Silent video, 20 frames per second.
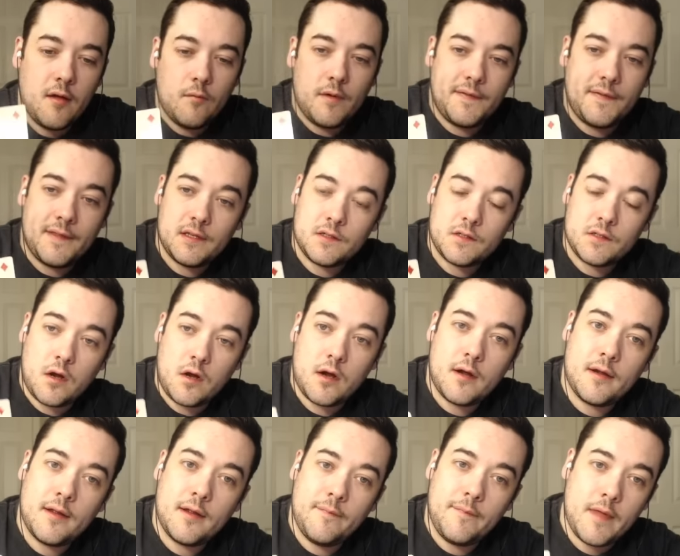with this
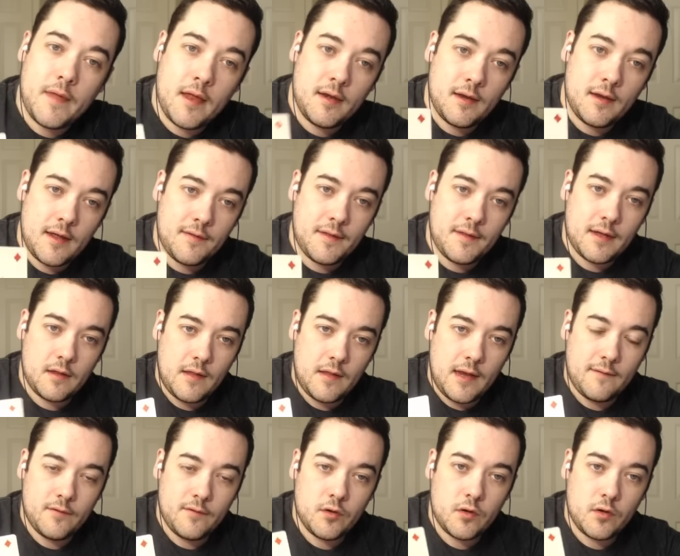card. And, and I think a
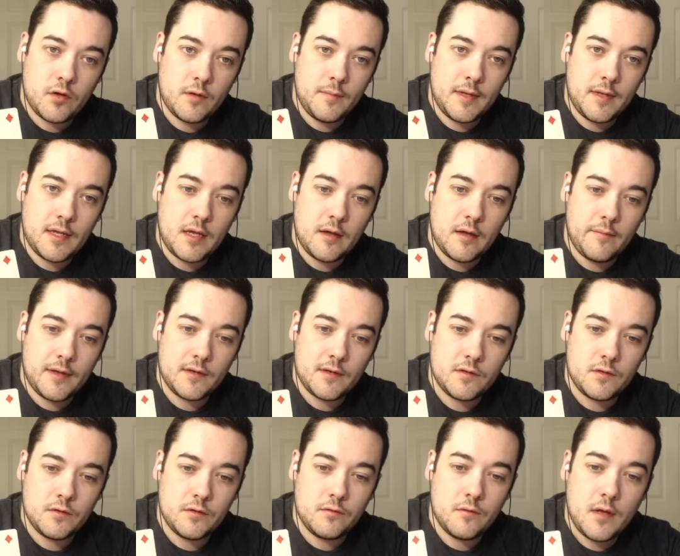lot of you could be coming
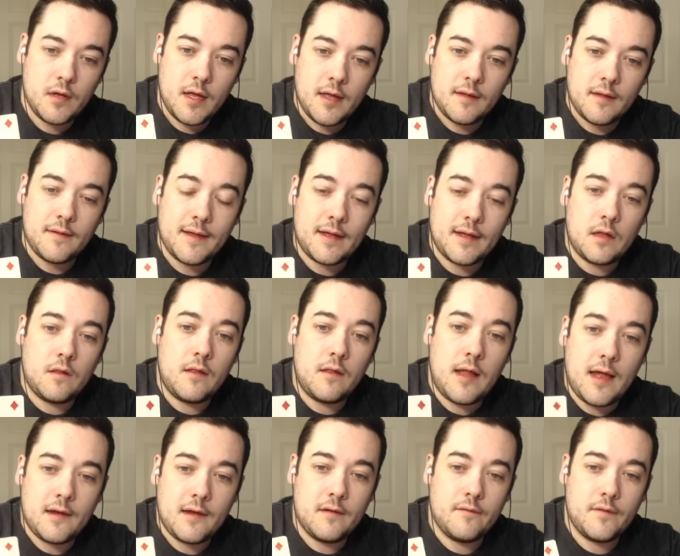to like a
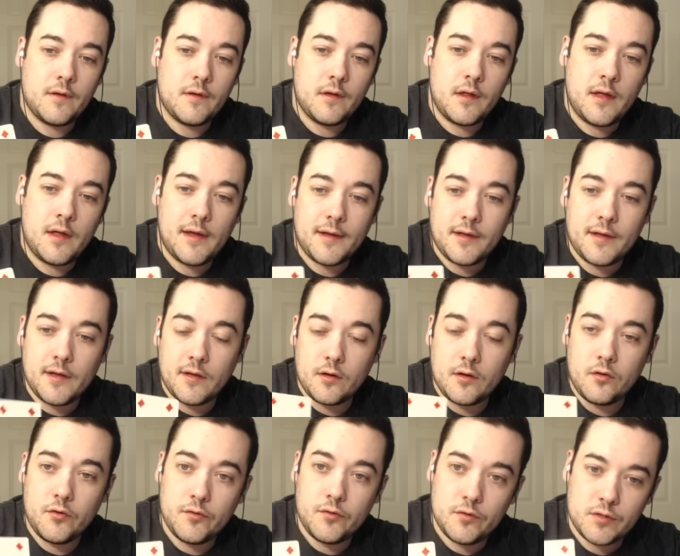lot of uh,
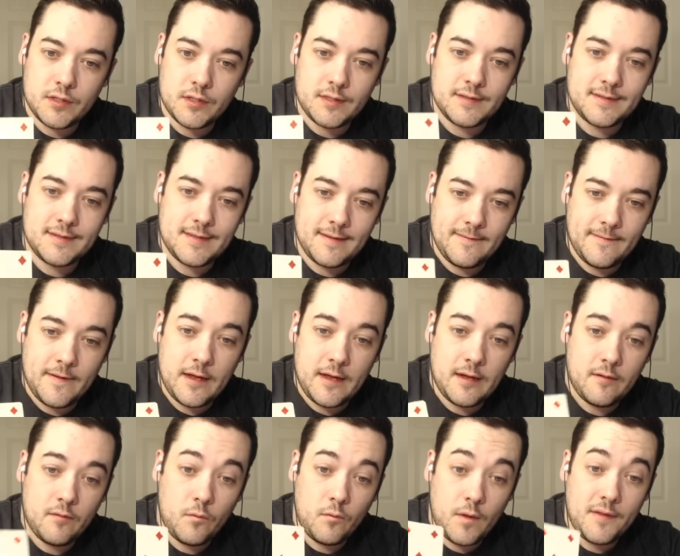conclusions
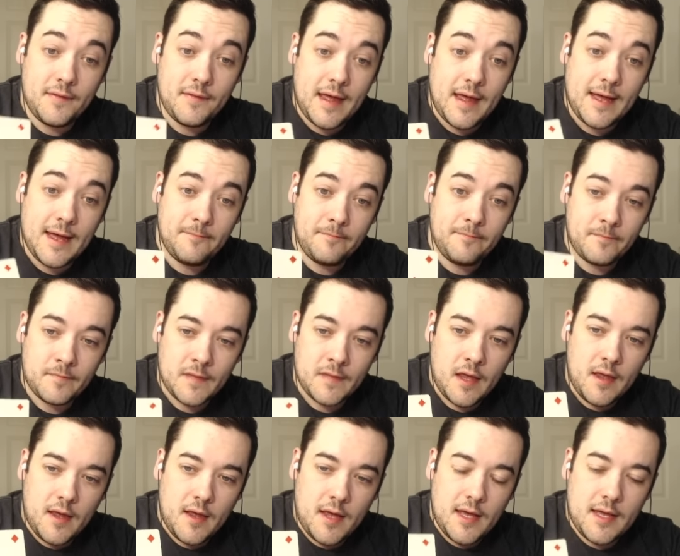uh, with that.
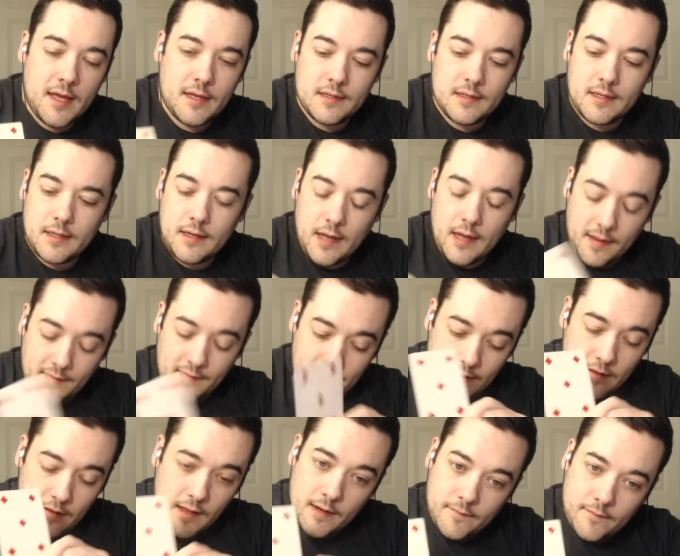And uh, I
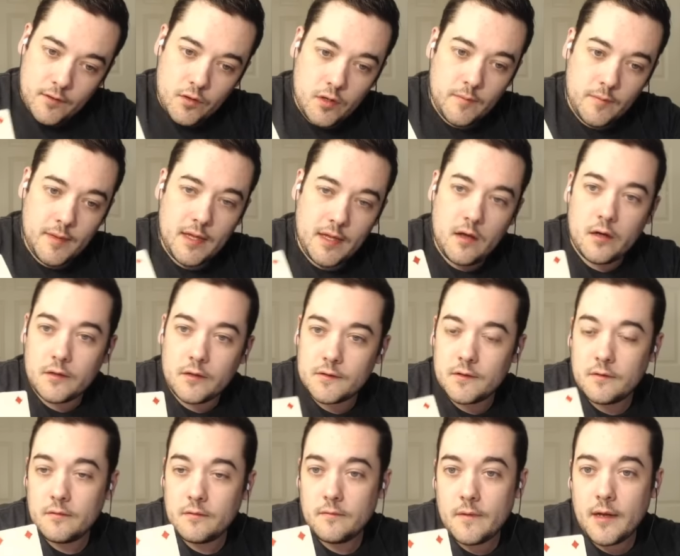think a lot of you could be
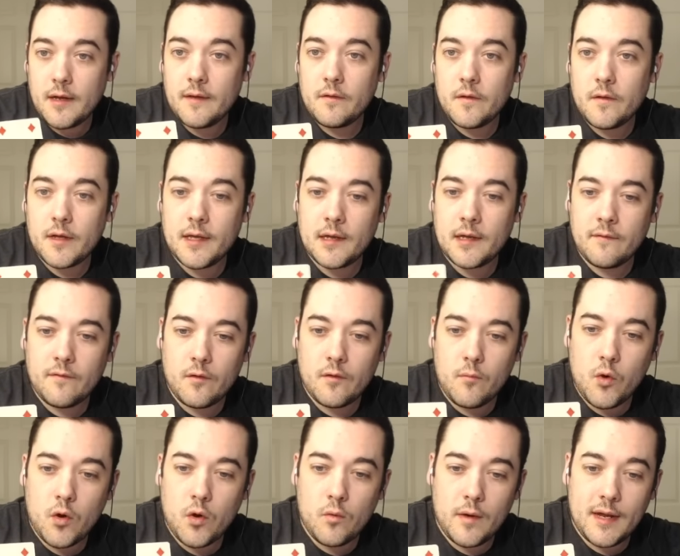also uh, looking for
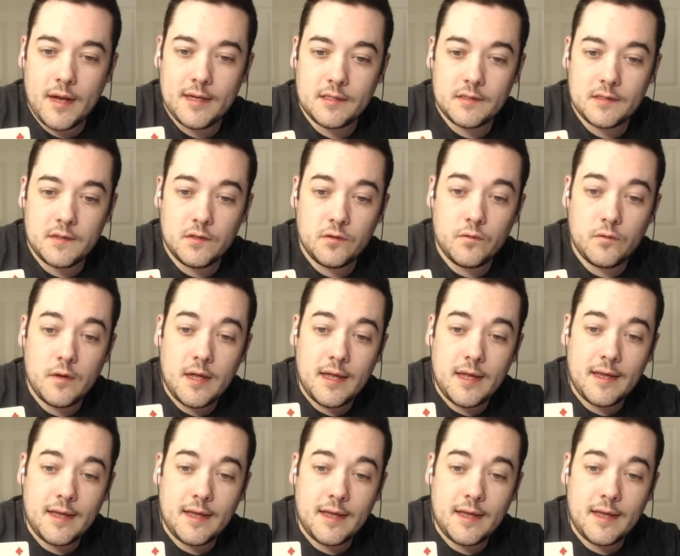more ways to